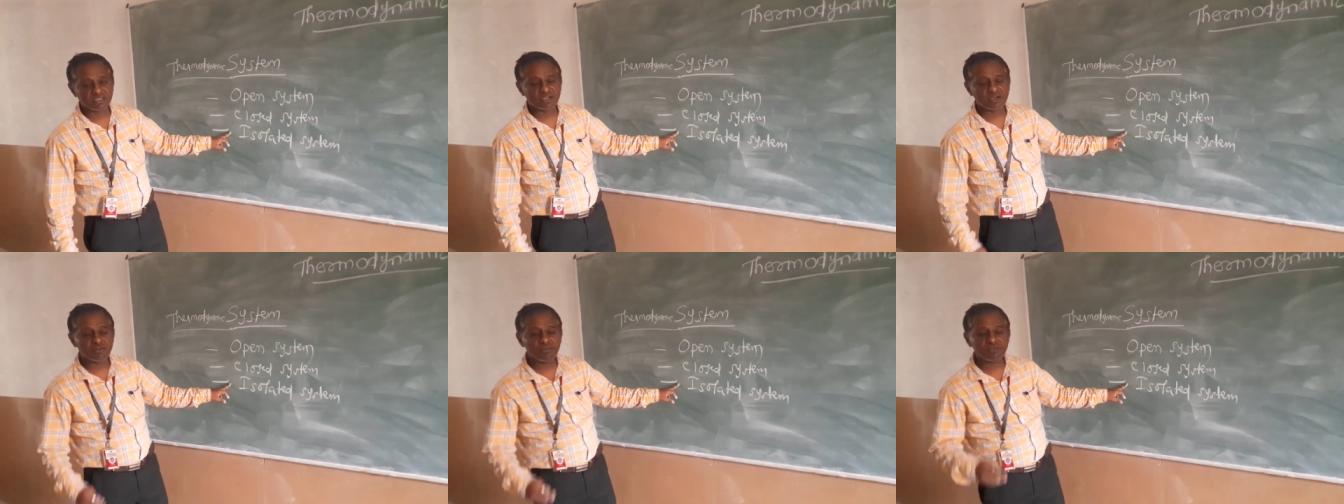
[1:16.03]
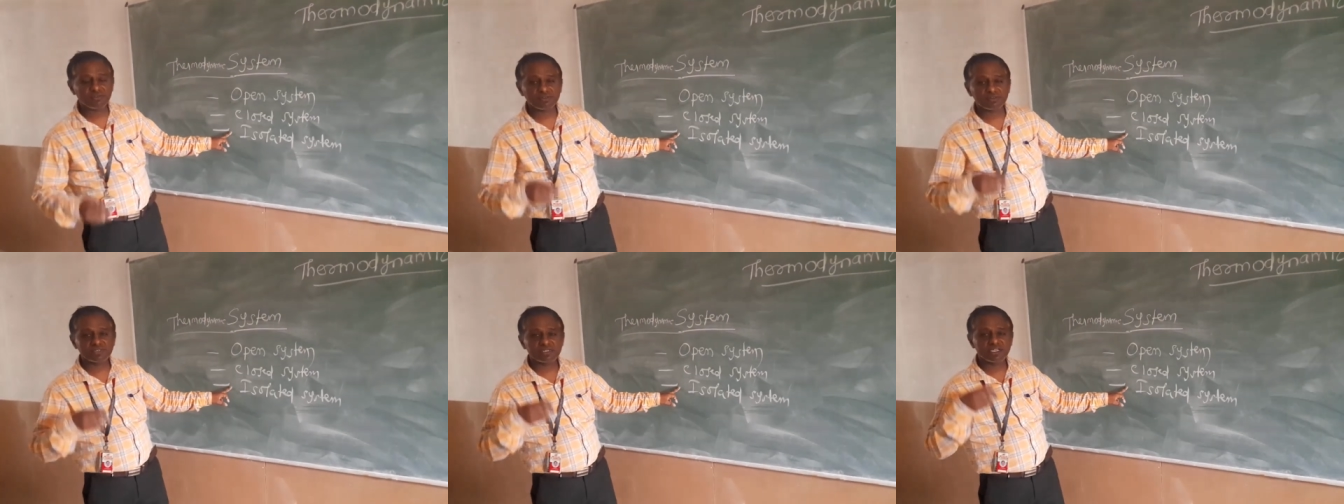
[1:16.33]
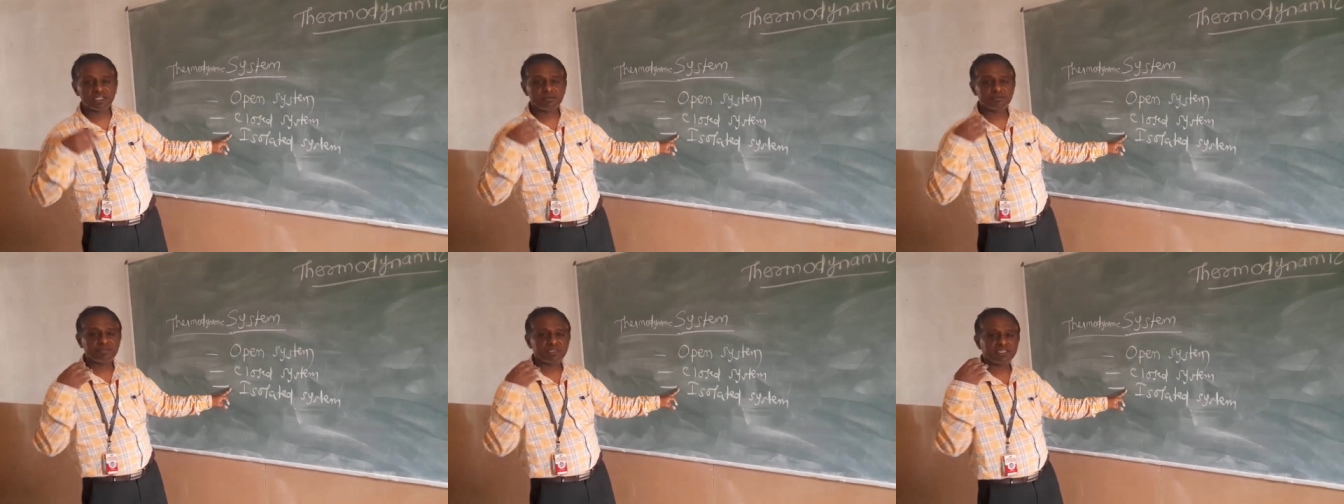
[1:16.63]
how
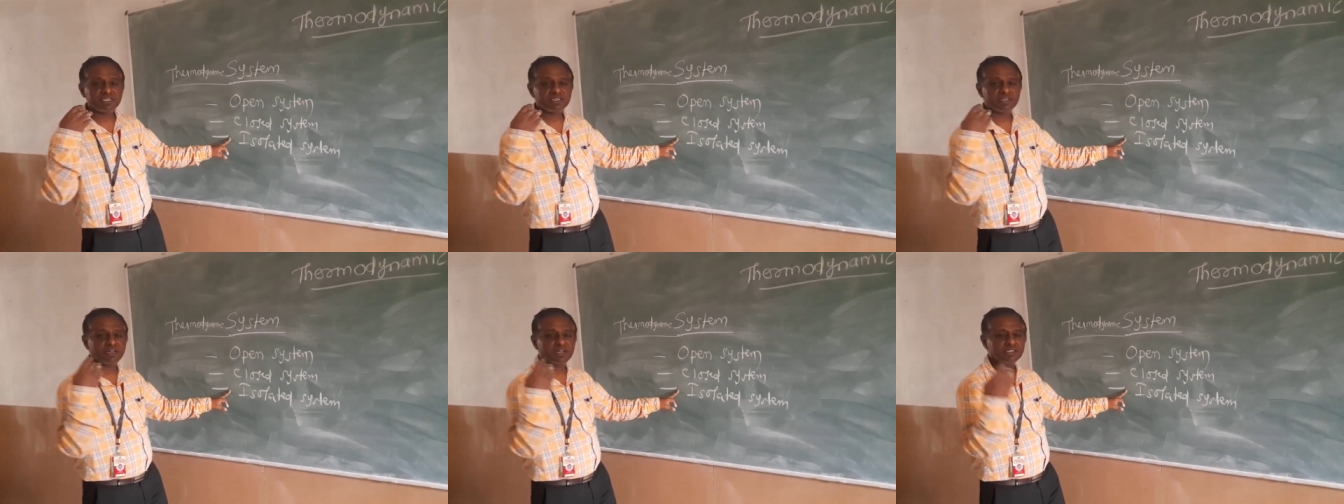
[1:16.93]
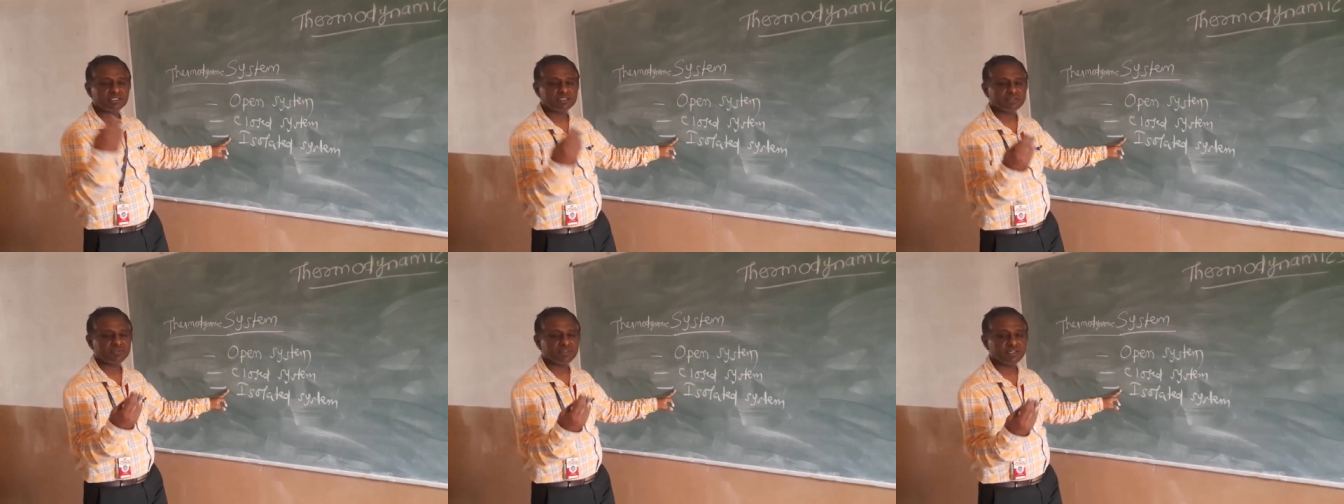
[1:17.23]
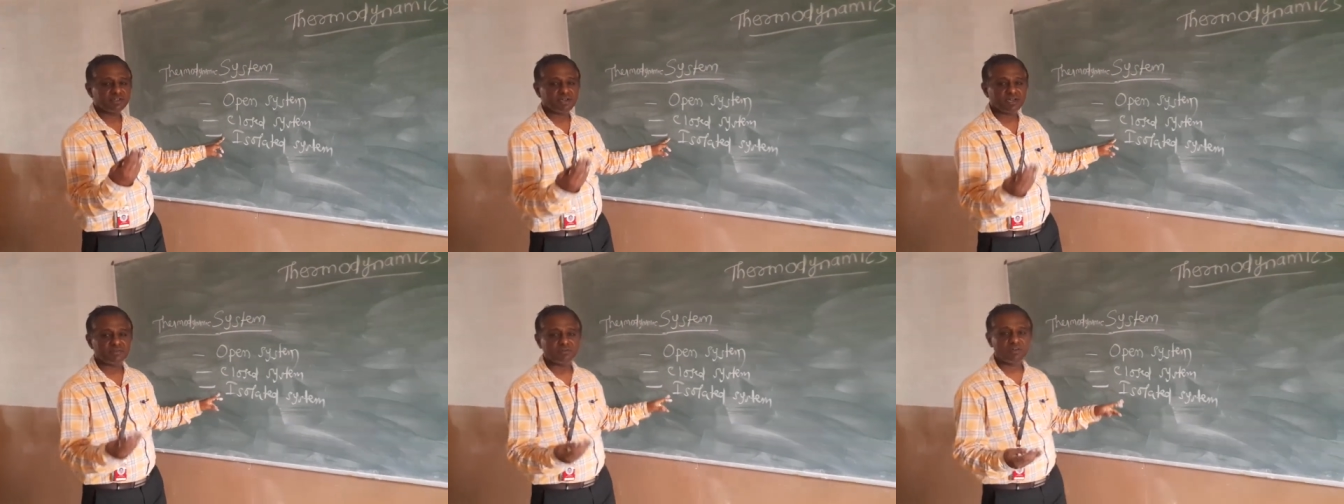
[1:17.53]
can be classified,
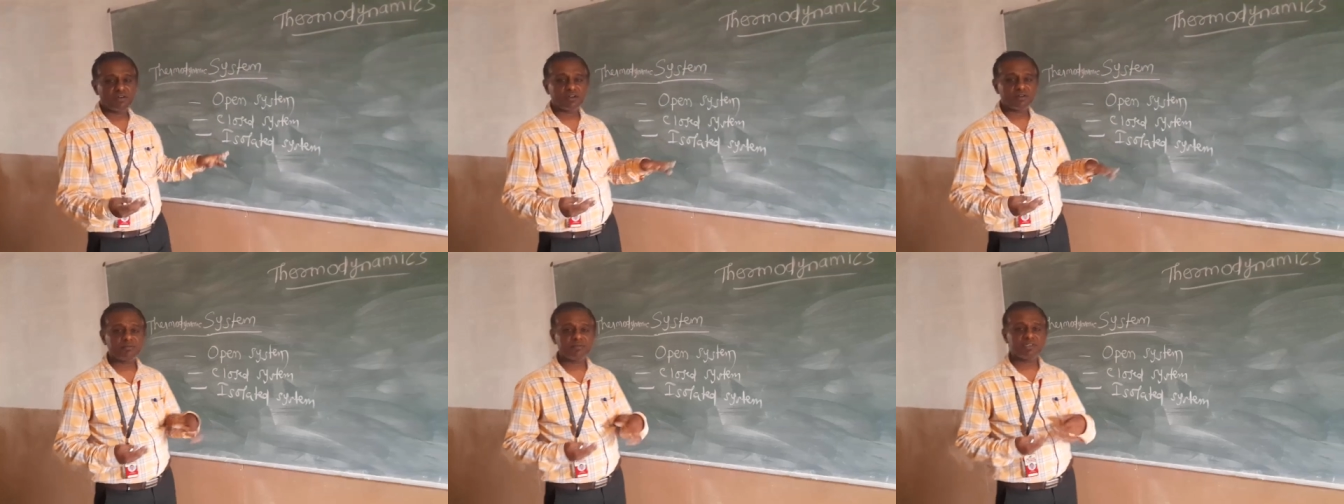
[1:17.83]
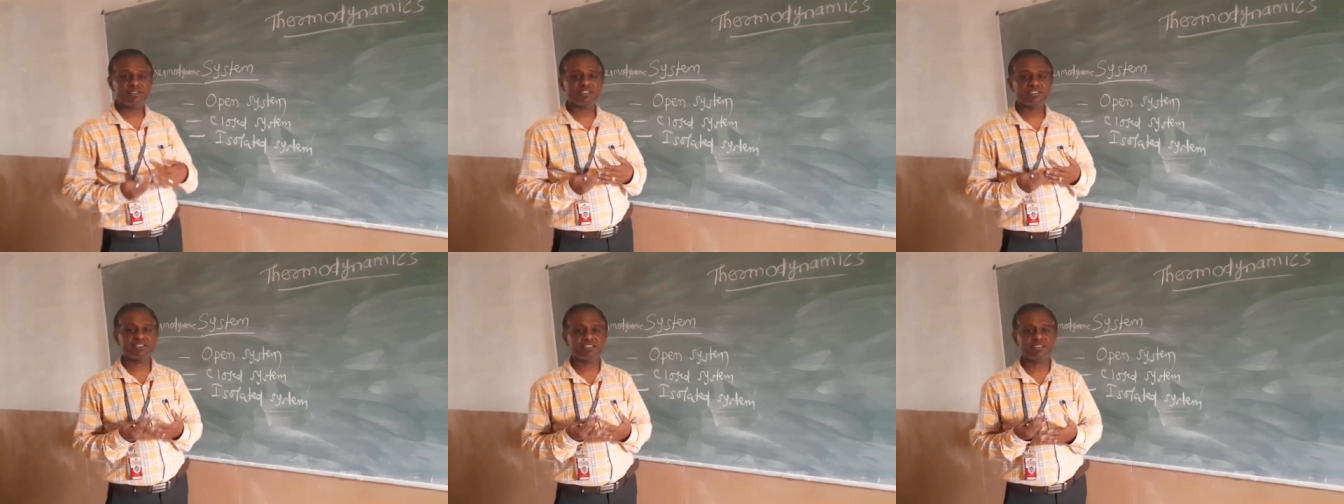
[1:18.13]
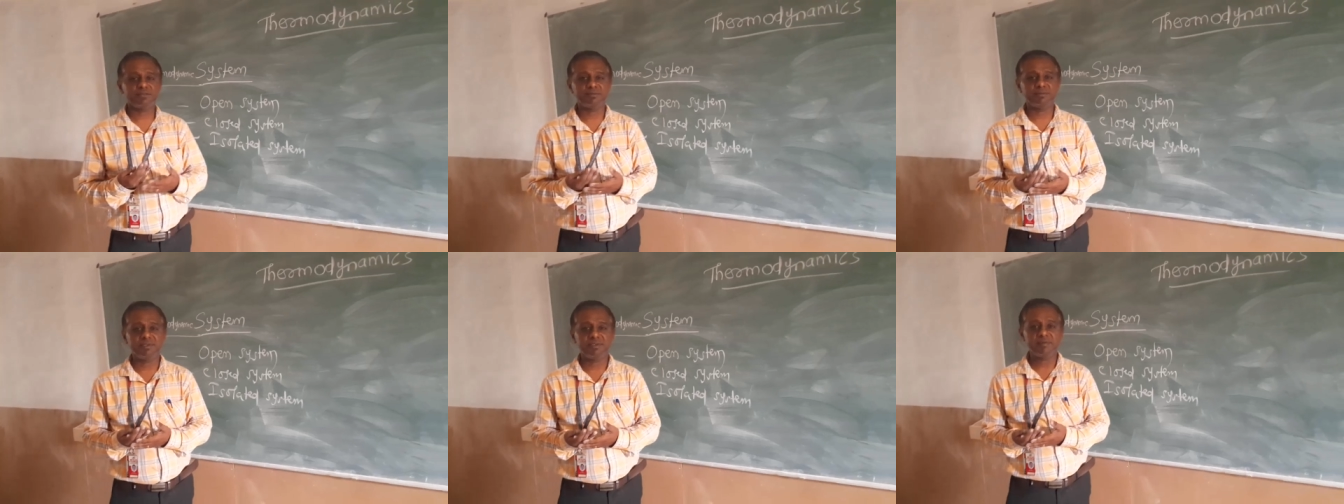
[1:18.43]
on what basis it
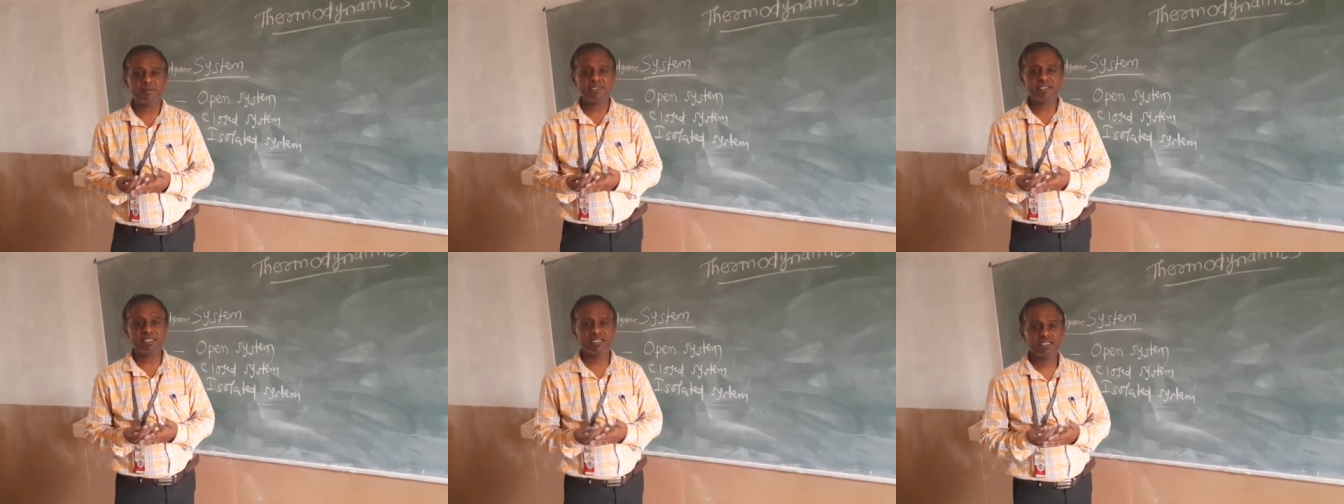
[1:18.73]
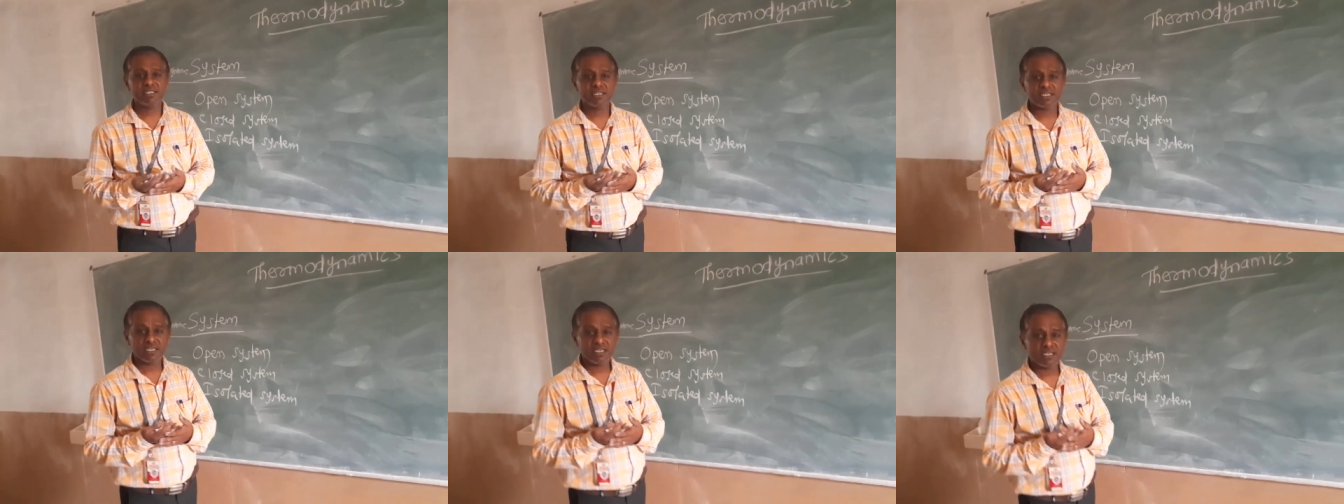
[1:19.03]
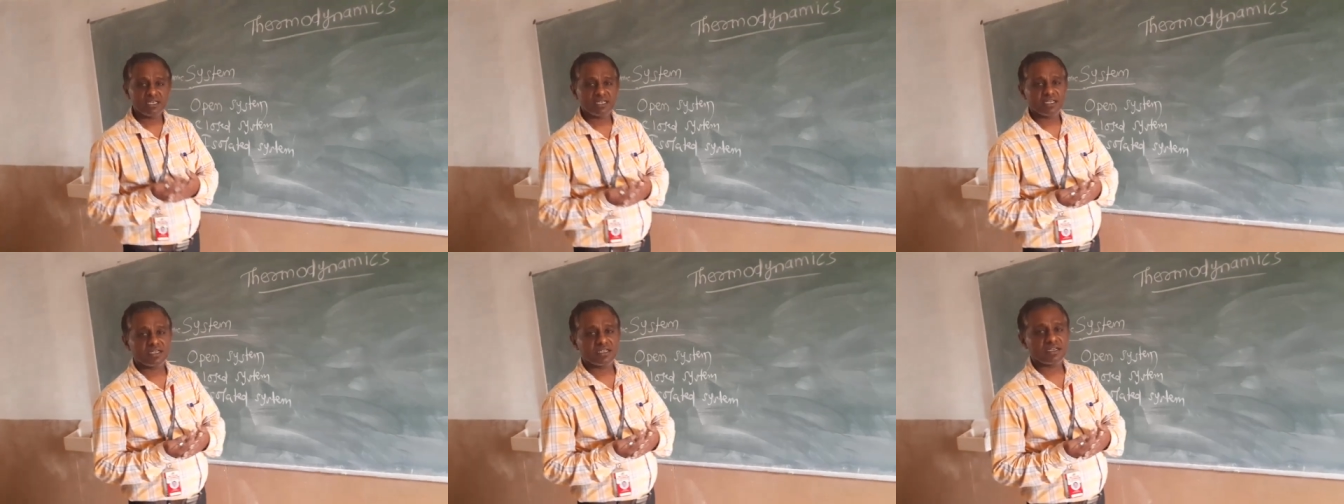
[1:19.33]
will be
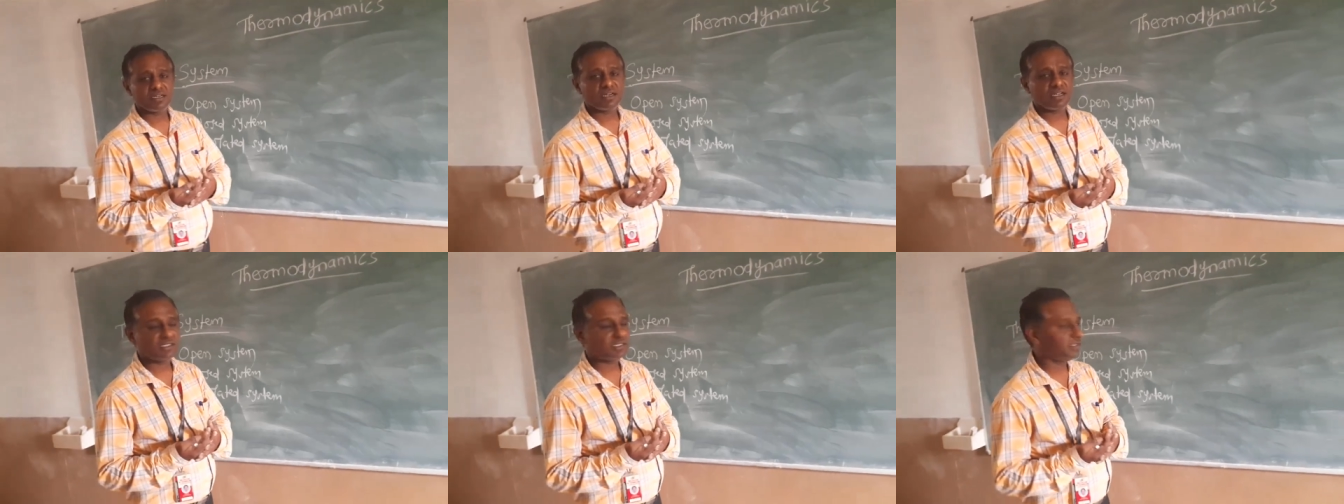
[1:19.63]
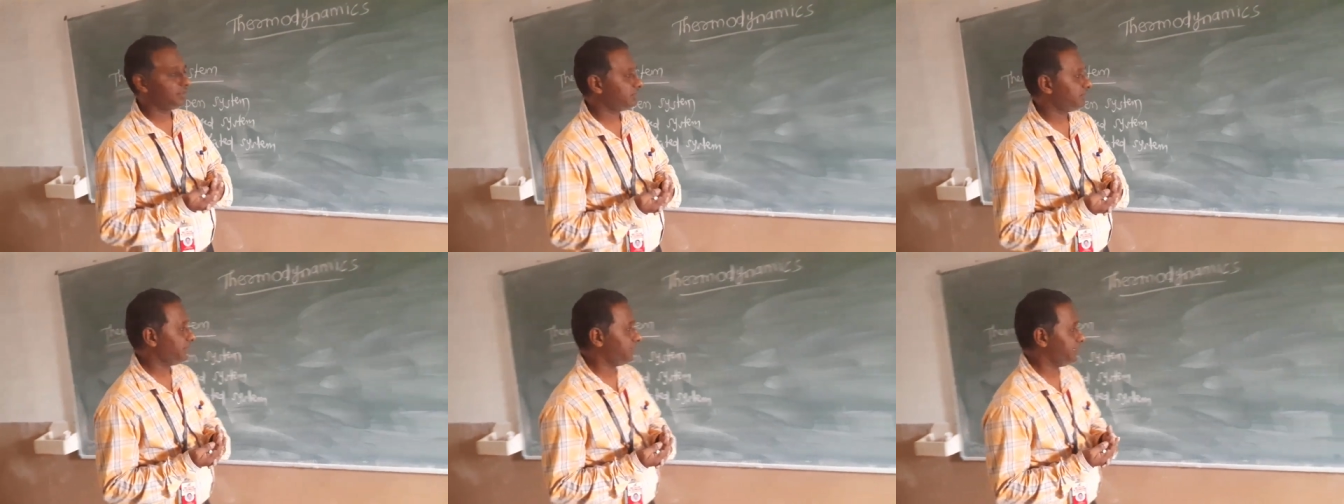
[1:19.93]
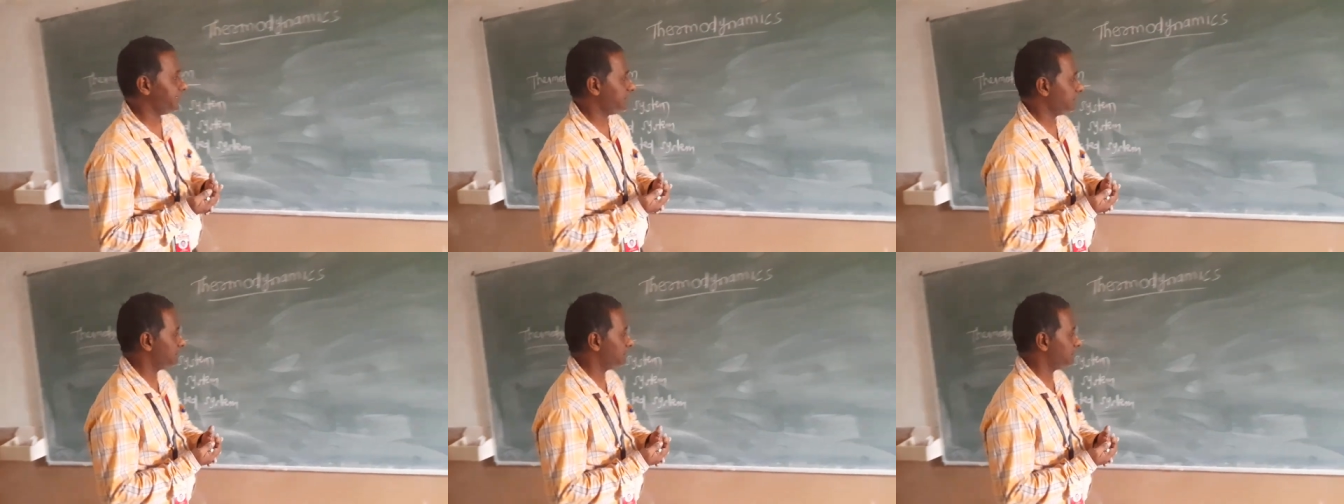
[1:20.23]
classified?